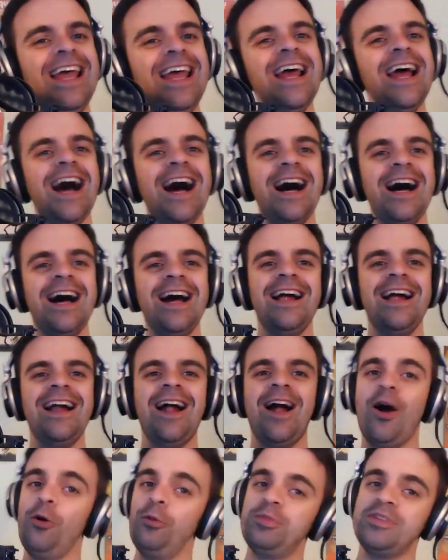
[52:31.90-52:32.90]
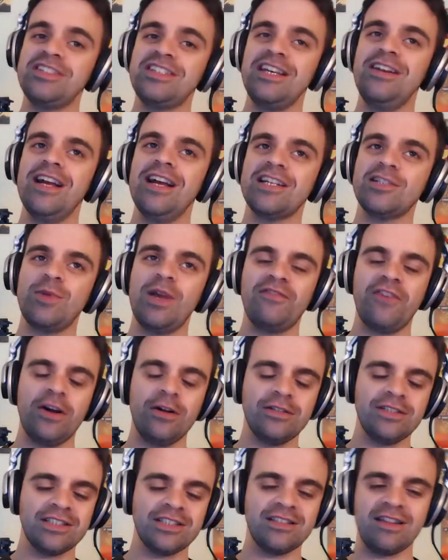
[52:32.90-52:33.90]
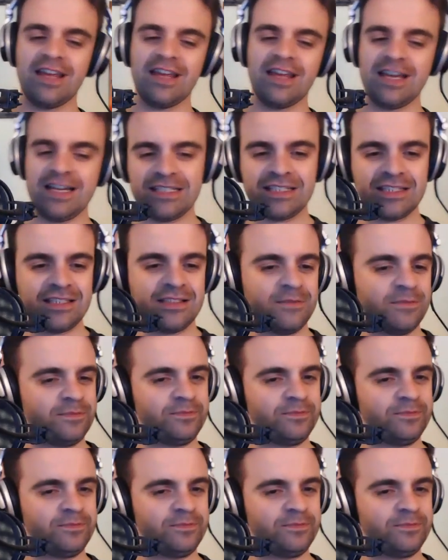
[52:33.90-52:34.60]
I hope to see you next week, folks. Thanks.